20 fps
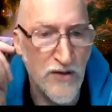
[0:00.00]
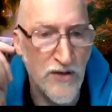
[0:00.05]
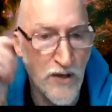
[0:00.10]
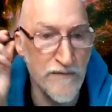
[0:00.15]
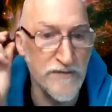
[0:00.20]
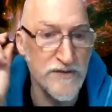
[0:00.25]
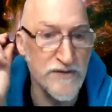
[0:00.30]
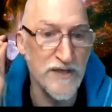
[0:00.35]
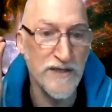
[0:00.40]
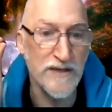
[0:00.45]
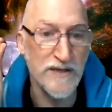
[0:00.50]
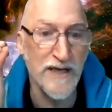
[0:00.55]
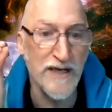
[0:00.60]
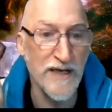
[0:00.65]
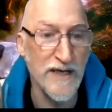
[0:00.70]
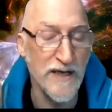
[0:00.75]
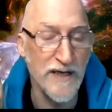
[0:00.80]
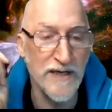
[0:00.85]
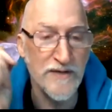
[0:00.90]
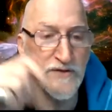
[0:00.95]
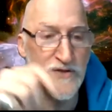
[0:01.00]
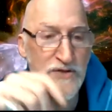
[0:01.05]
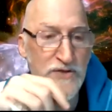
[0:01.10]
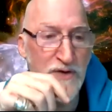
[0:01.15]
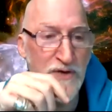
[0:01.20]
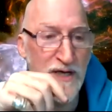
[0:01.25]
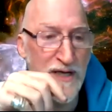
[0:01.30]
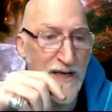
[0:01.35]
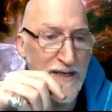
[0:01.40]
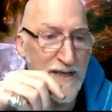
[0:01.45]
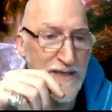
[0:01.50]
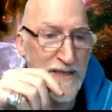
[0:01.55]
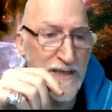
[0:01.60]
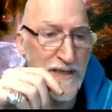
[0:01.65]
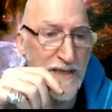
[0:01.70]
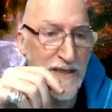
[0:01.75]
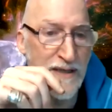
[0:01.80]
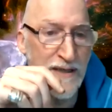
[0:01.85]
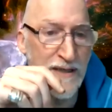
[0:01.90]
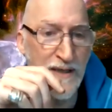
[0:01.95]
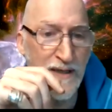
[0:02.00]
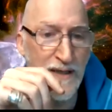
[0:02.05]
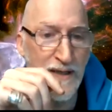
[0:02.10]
and all of a sudden, hey, I got this great idea.